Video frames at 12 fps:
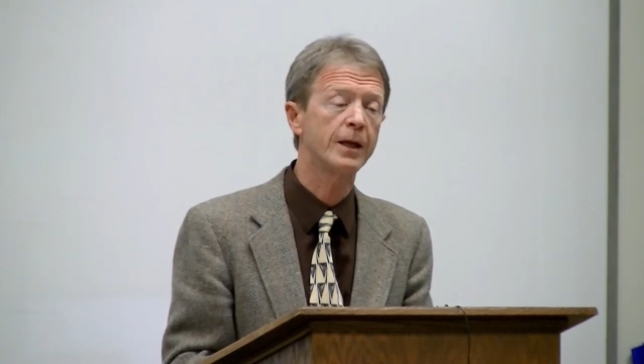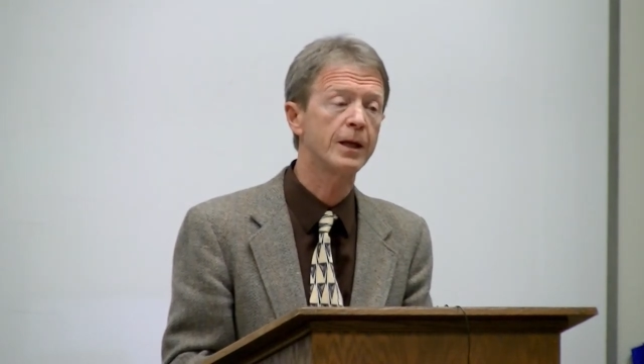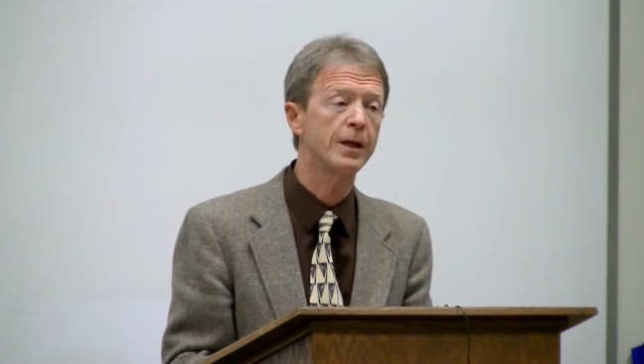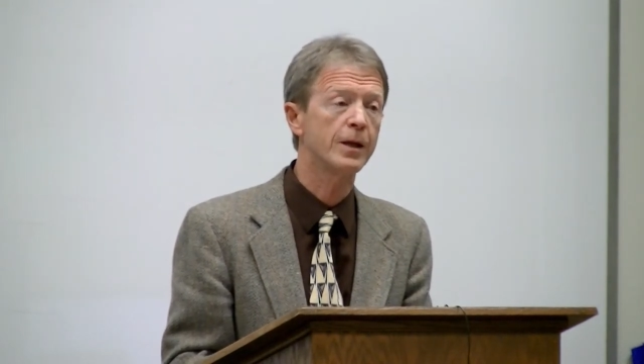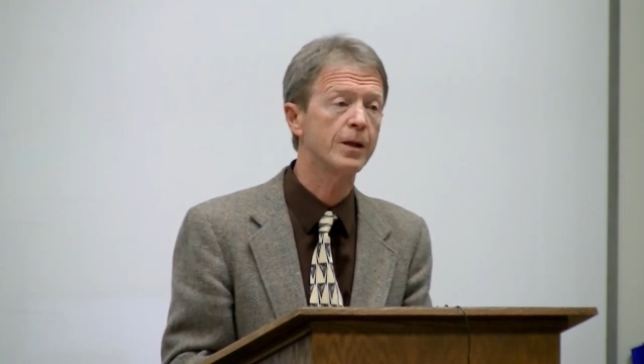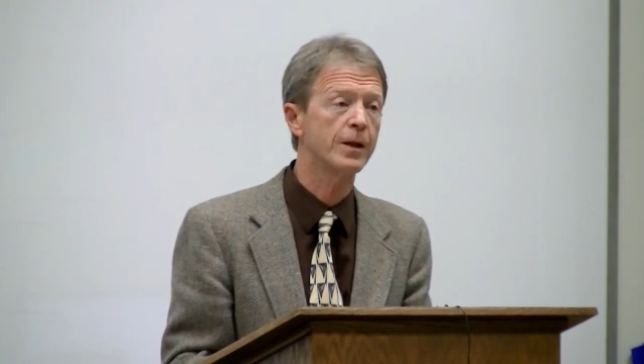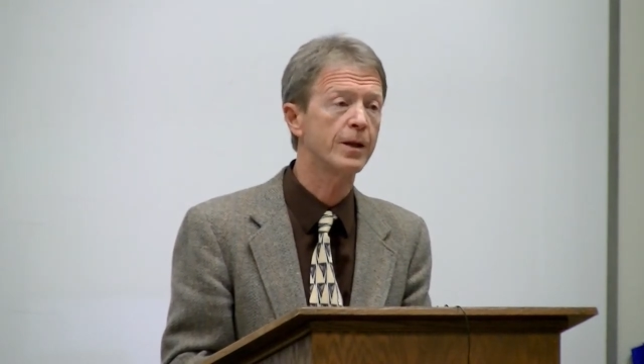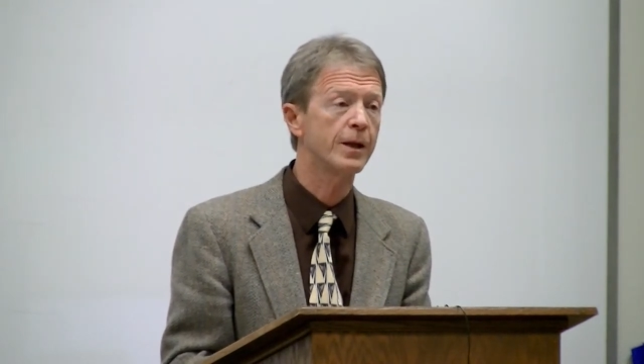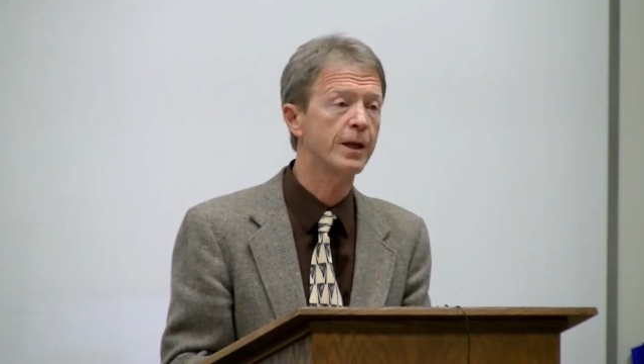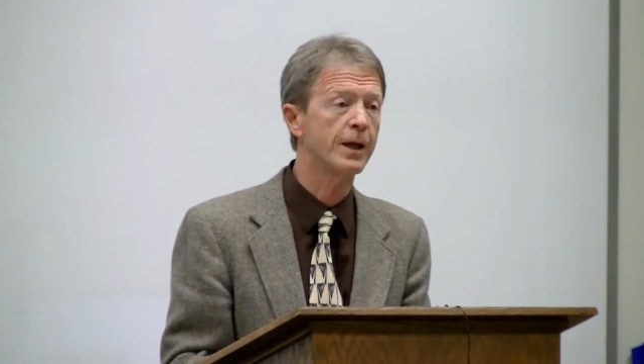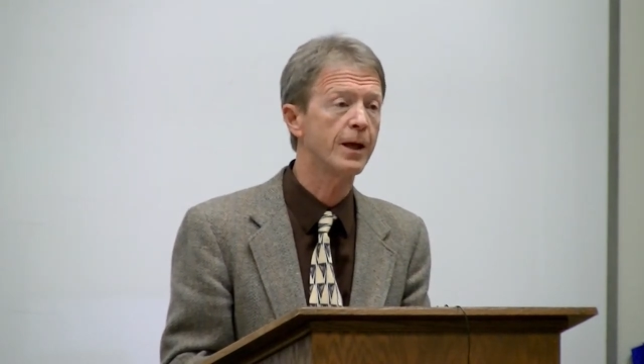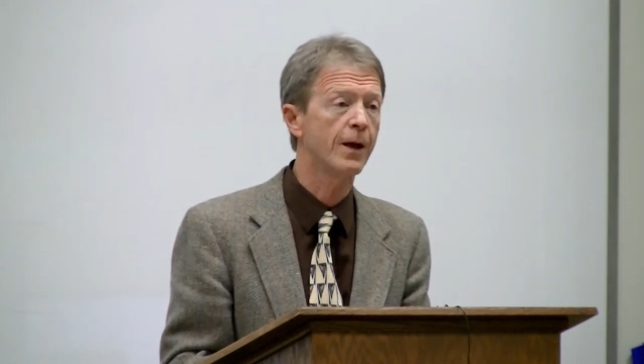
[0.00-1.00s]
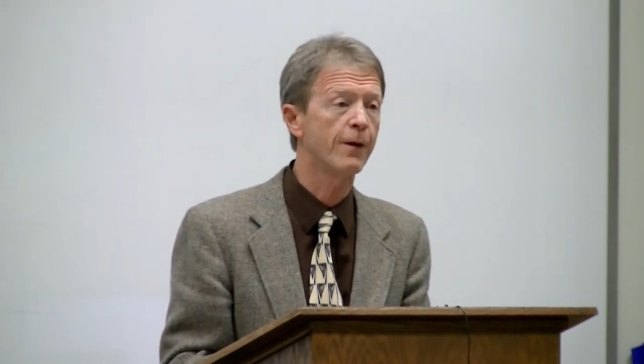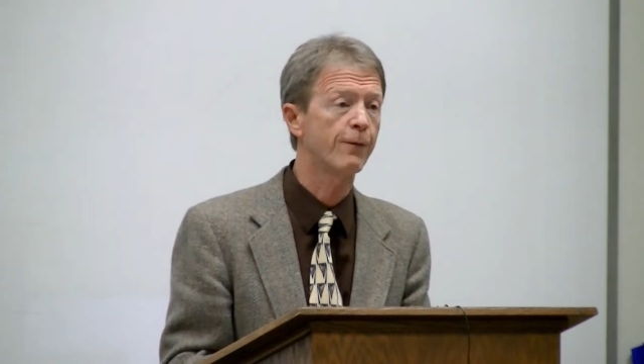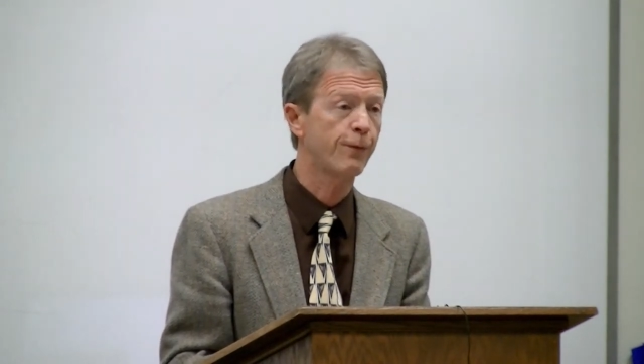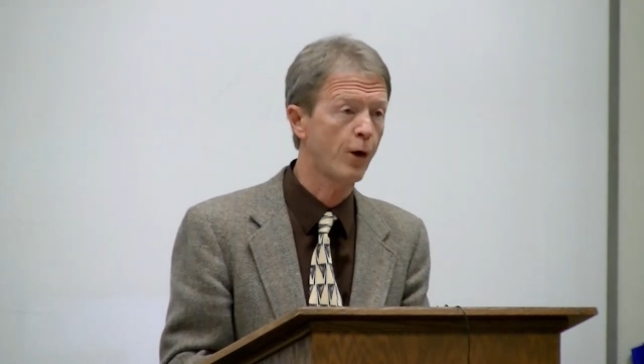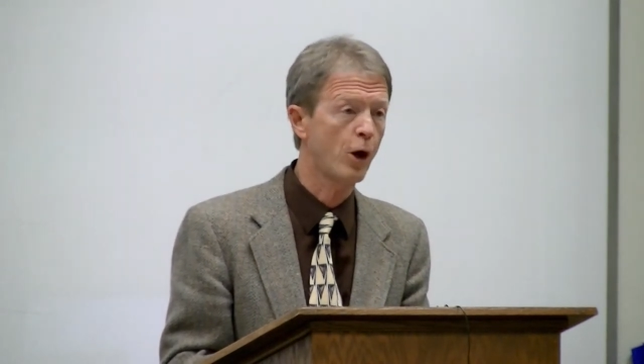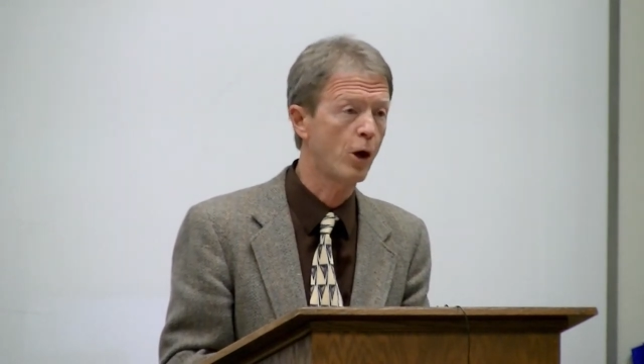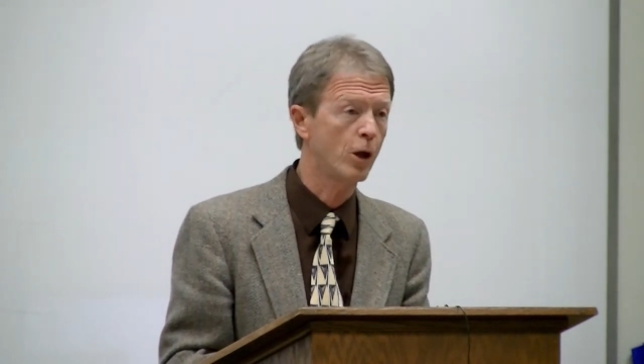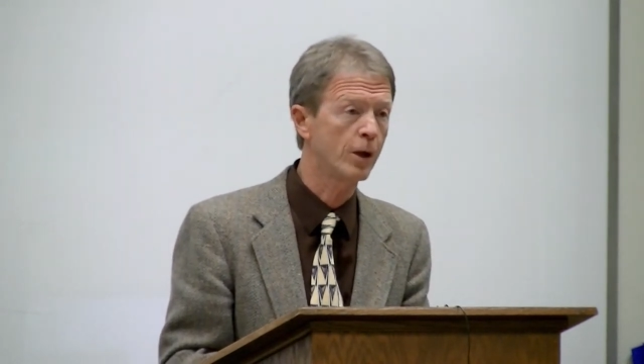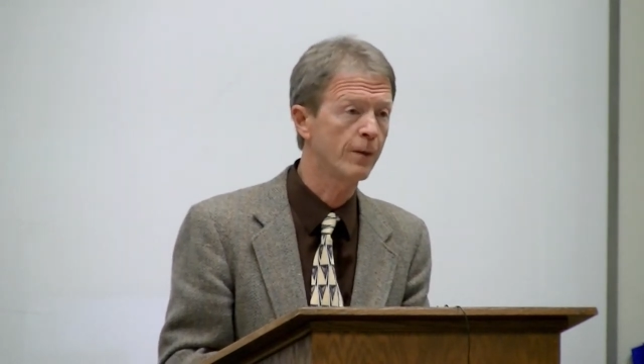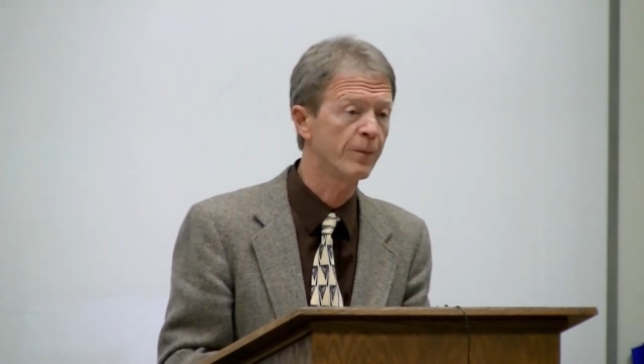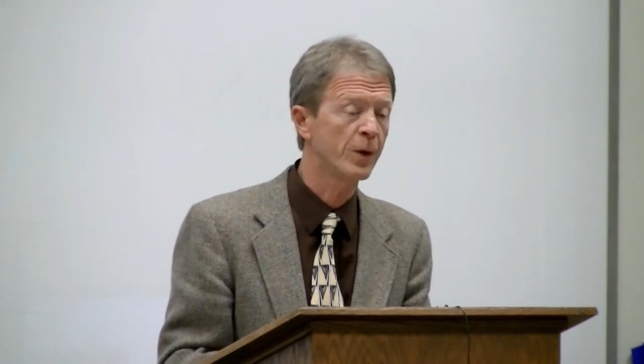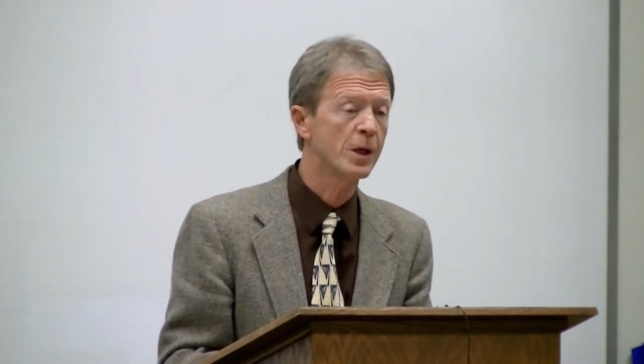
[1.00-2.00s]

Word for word: in the fall,